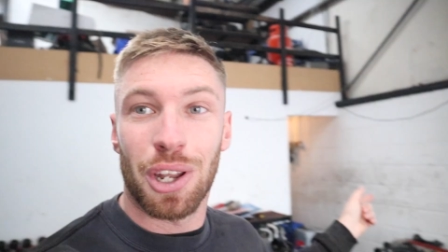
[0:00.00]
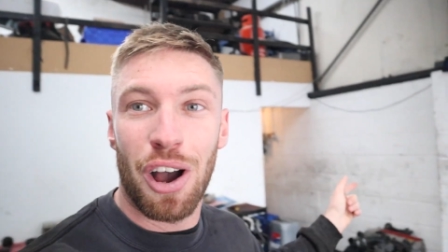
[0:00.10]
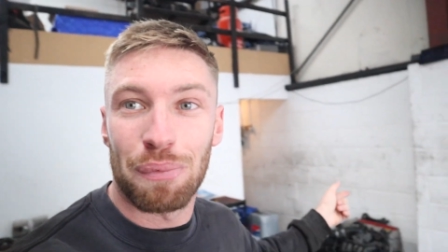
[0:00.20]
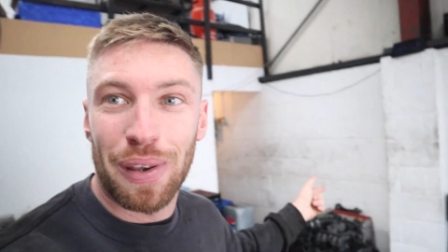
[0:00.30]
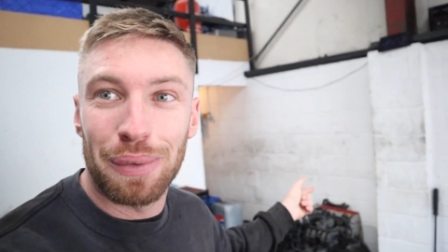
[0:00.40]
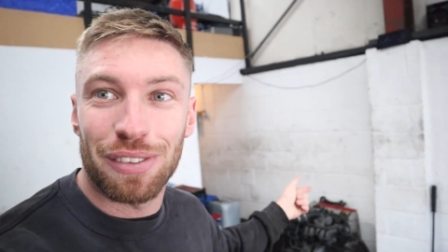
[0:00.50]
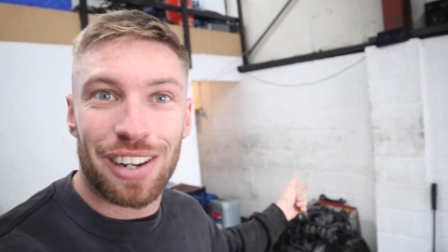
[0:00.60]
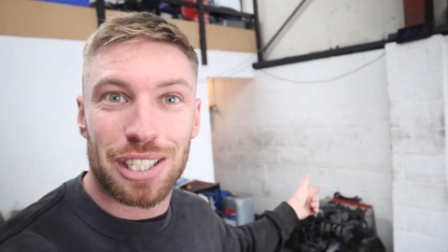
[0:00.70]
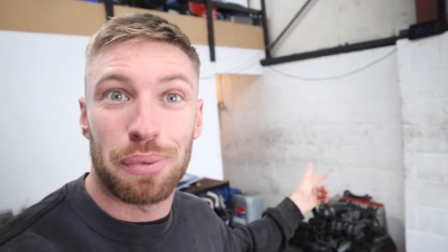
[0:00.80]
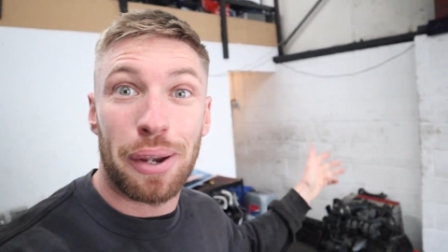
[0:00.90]
lot of people have
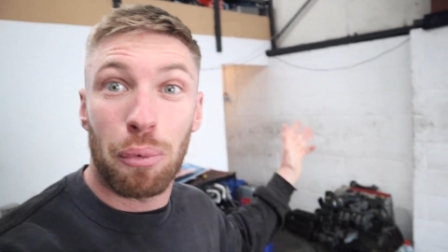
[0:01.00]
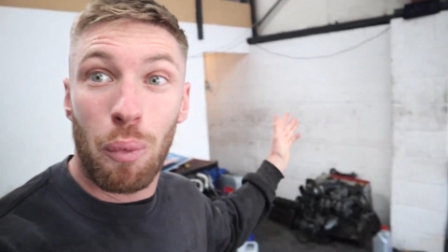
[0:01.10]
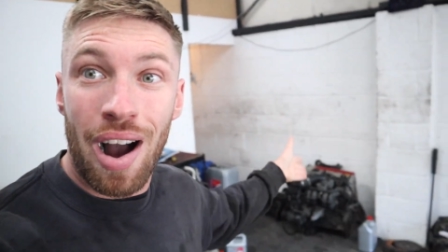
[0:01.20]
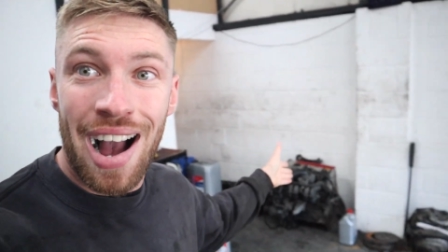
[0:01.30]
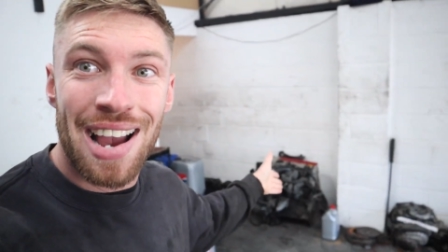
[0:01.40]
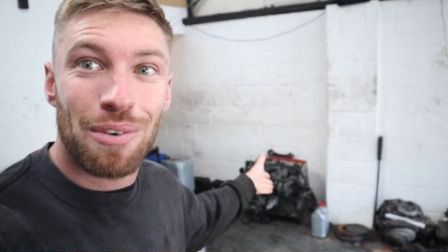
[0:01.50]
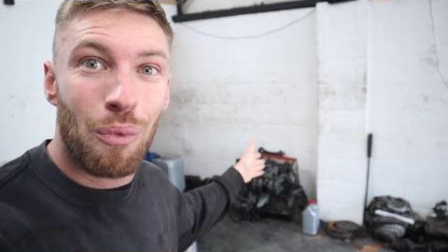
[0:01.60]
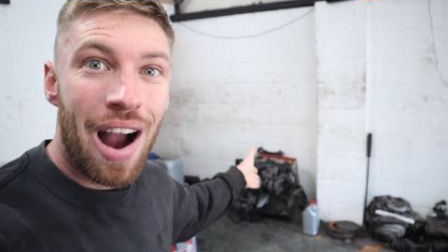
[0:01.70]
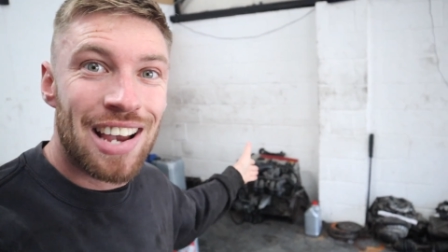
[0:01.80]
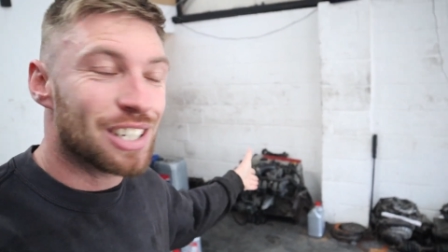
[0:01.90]
asked me why the
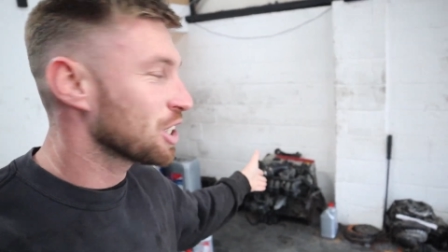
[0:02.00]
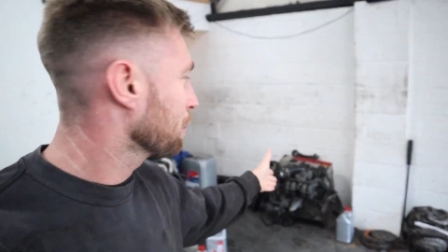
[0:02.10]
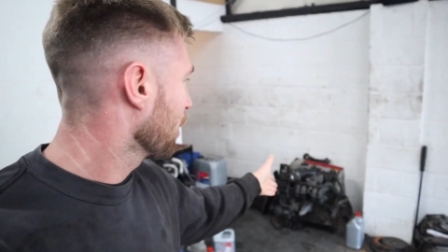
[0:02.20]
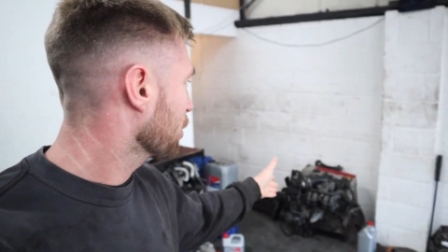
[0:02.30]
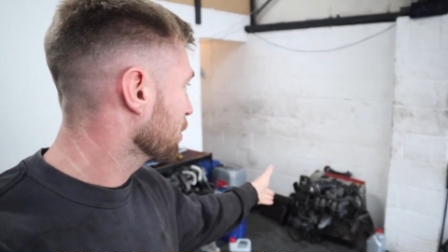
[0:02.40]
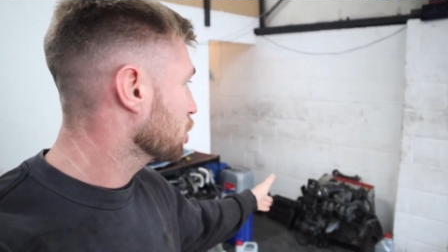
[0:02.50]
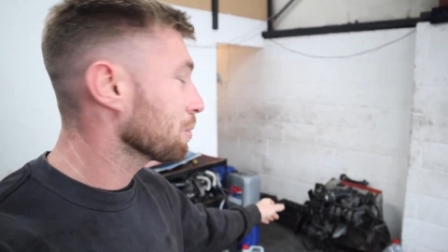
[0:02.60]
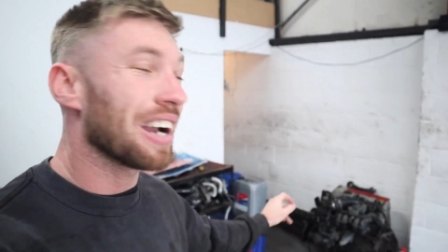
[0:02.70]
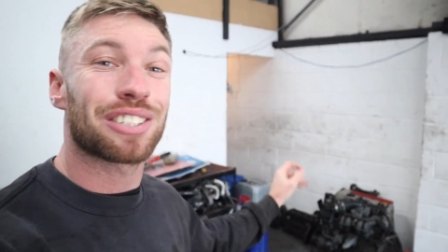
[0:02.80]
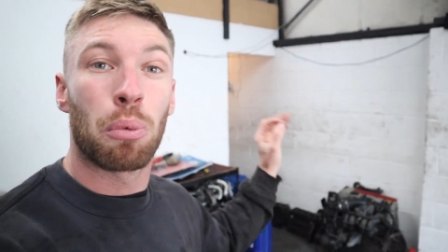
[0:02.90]
2.3
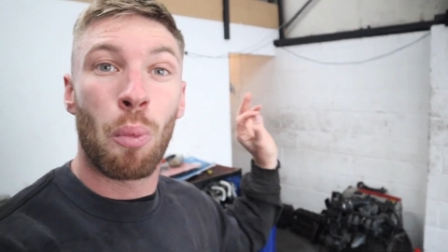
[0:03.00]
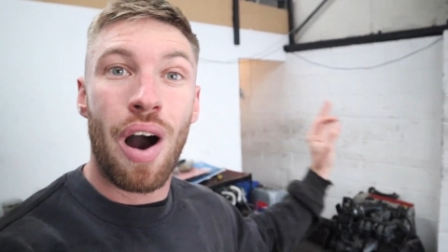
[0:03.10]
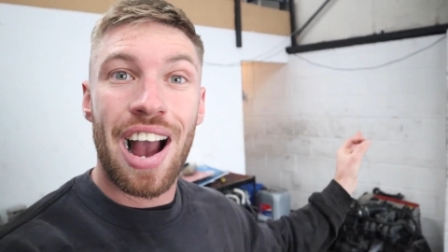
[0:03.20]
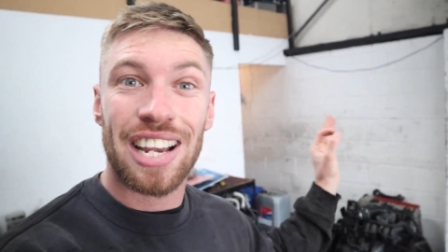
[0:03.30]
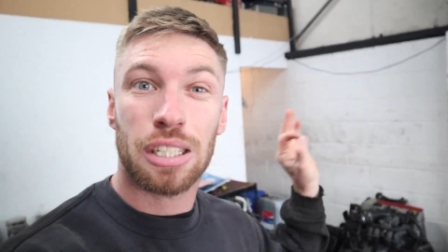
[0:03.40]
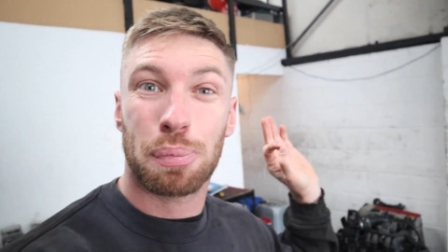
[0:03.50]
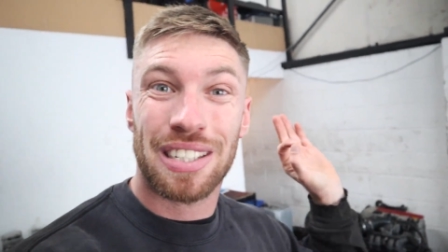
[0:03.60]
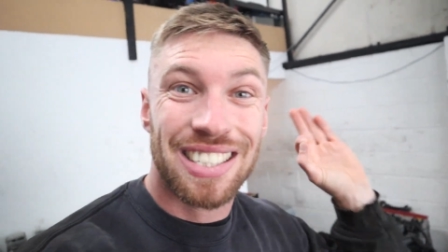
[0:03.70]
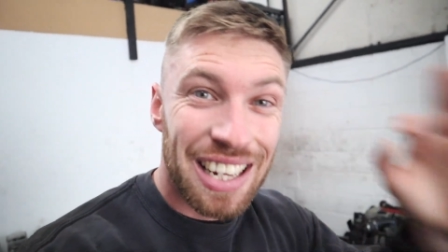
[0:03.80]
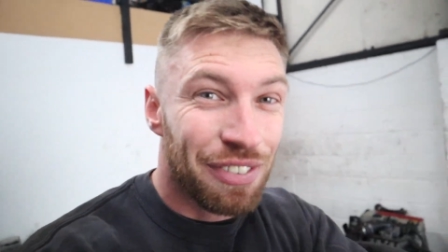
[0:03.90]
supercharged and why
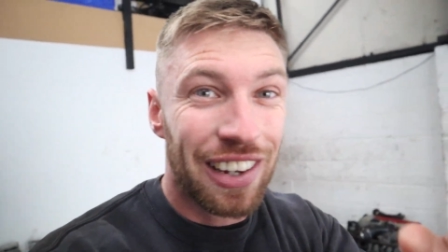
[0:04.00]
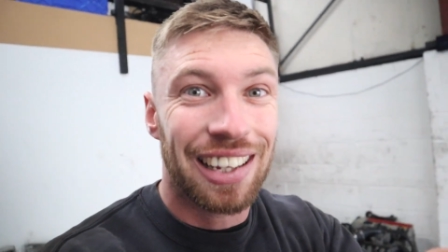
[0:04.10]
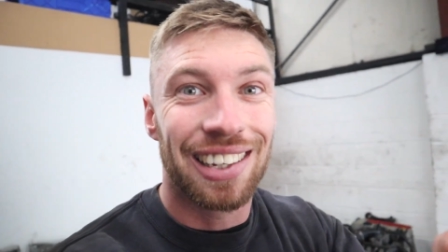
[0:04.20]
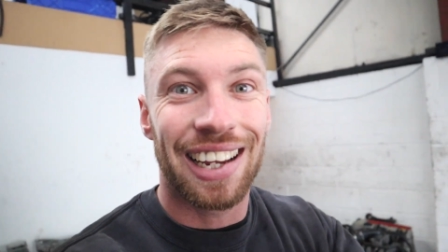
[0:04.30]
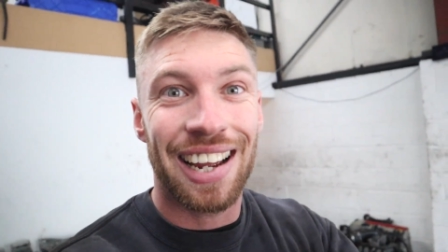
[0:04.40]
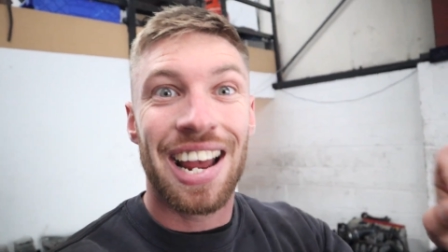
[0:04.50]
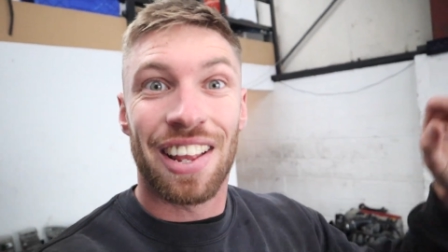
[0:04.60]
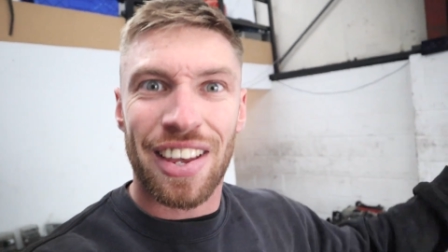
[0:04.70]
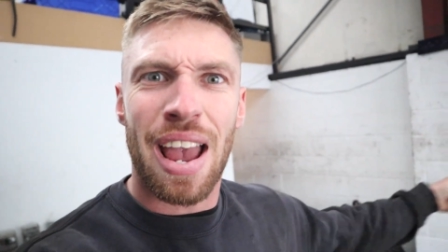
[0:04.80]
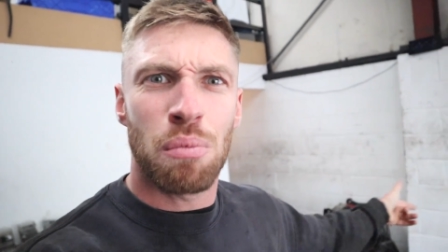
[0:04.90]
specifically
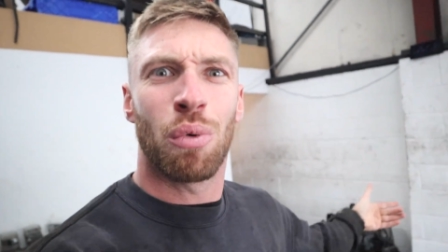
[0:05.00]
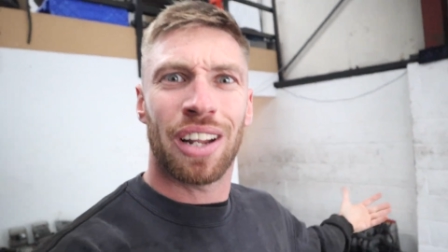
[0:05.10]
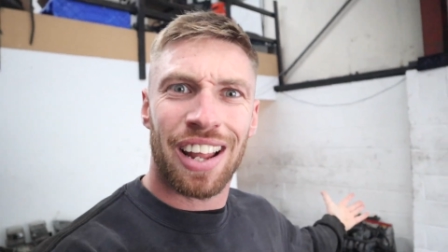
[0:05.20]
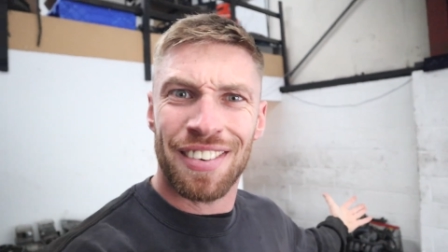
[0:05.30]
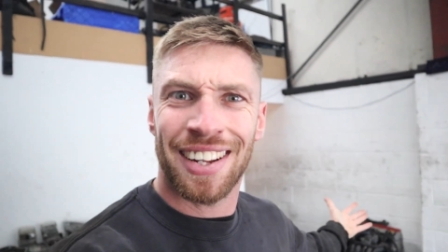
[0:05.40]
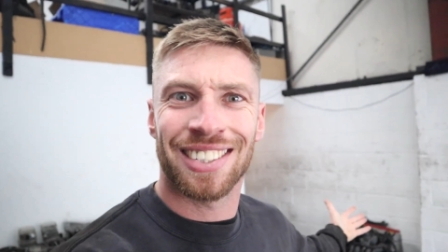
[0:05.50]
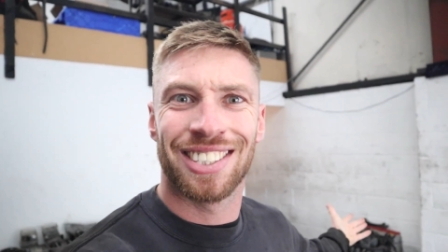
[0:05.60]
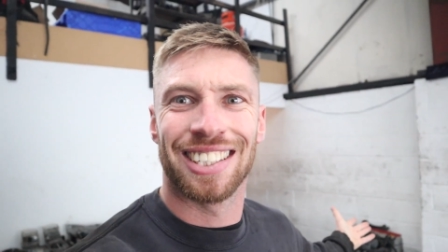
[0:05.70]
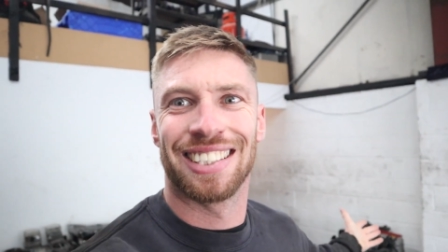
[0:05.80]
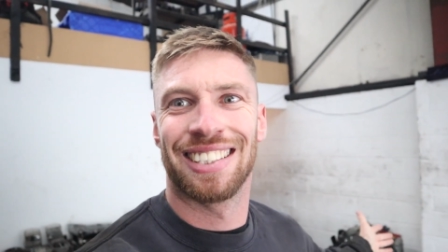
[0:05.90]
the M111 engine?